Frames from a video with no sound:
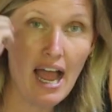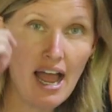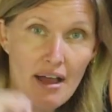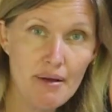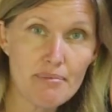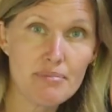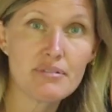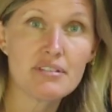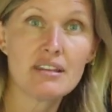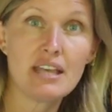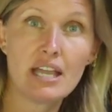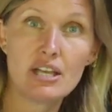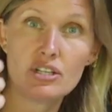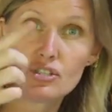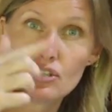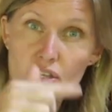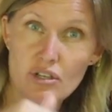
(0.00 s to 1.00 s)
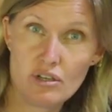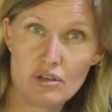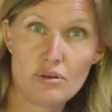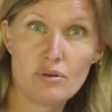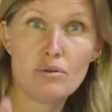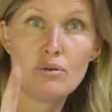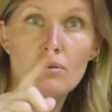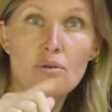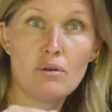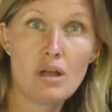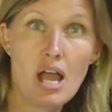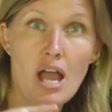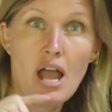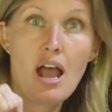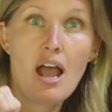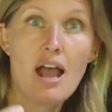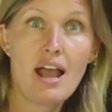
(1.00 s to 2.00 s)
up that you
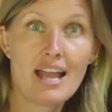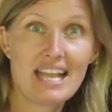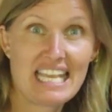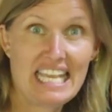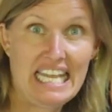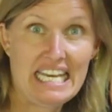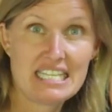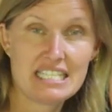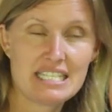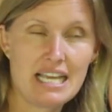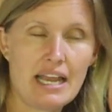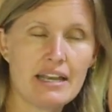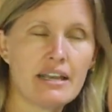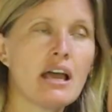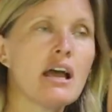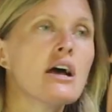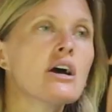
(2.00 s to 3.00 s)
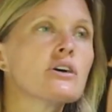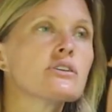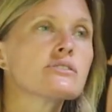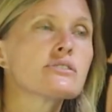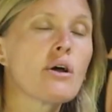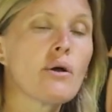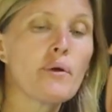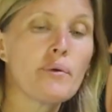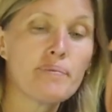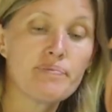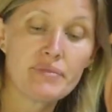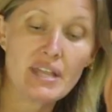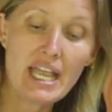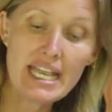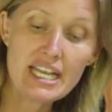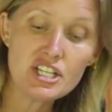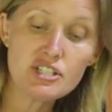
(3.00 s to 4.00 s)
get it done. So
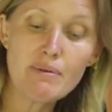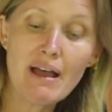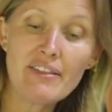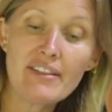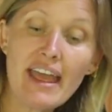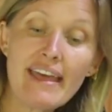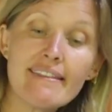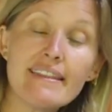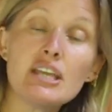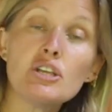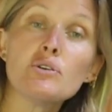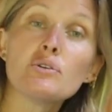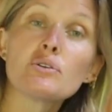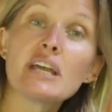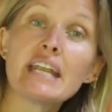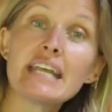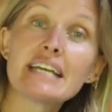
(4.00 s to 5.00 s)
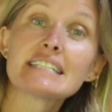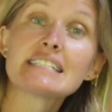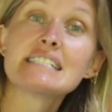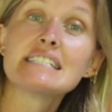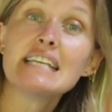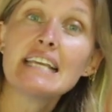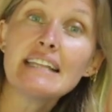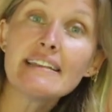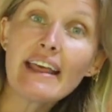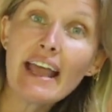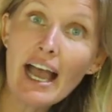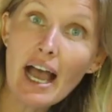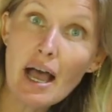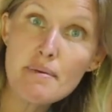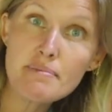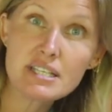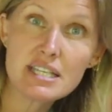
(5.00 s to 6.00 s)
each month, and then you can extend
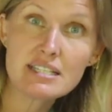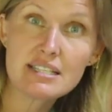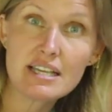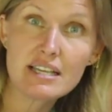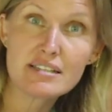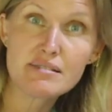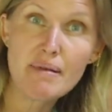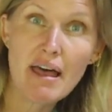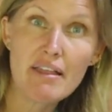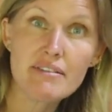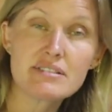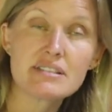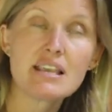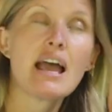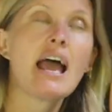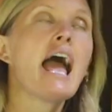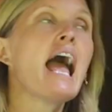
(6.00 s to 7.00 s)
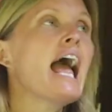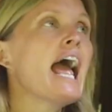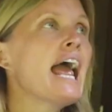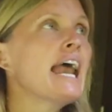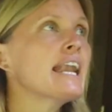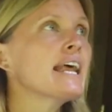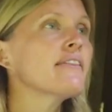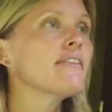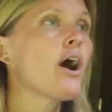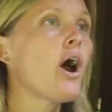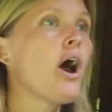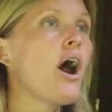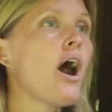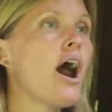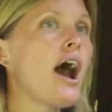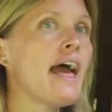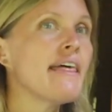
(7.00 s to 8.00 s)
that up to 6 months, and
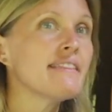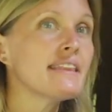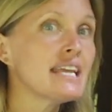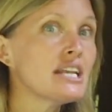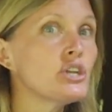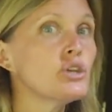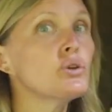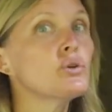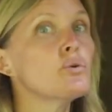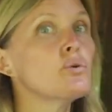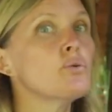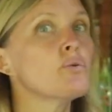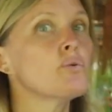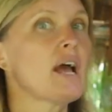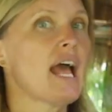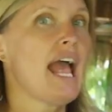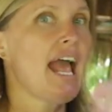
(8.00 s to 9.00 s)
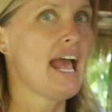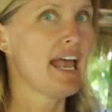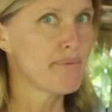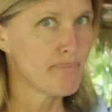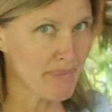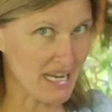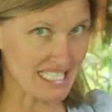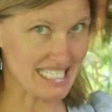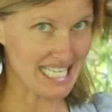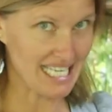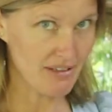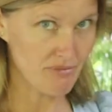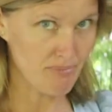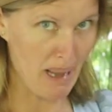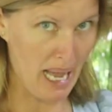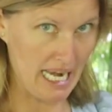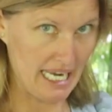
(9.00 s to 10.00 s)
then you must
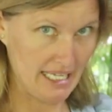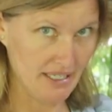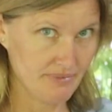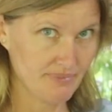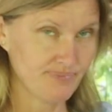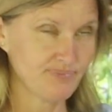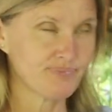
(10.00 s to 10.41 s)
leave Bali.